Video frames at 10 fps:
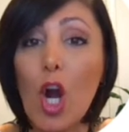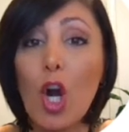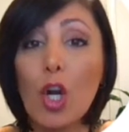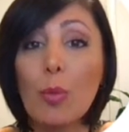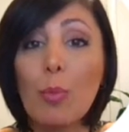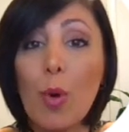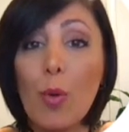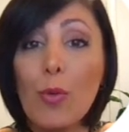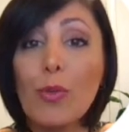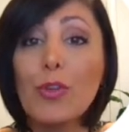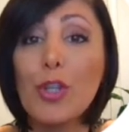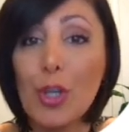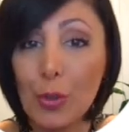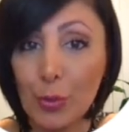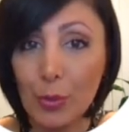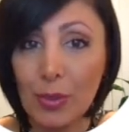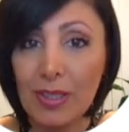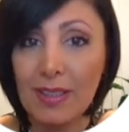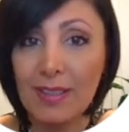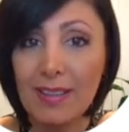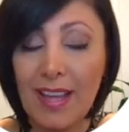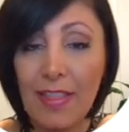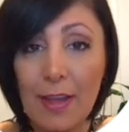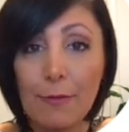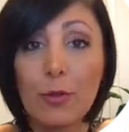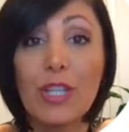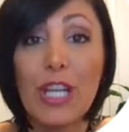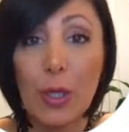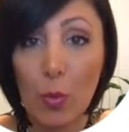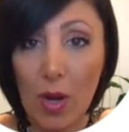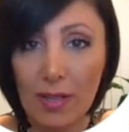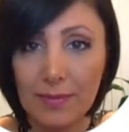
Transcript: are both 2 and therefore equal.